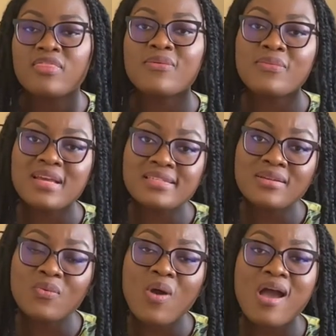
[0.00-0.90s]
The
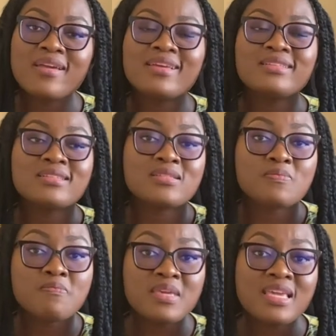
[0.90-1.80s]
reason why it is
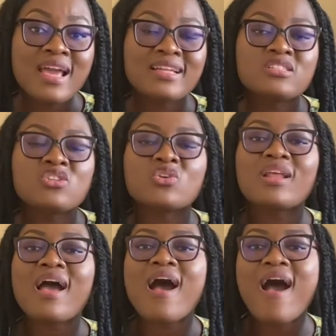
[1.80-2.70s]
me and
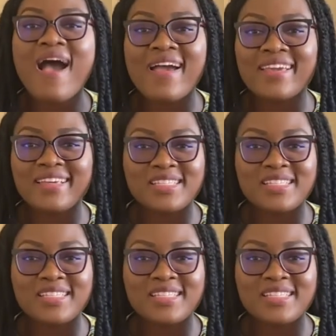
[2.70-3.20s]
not I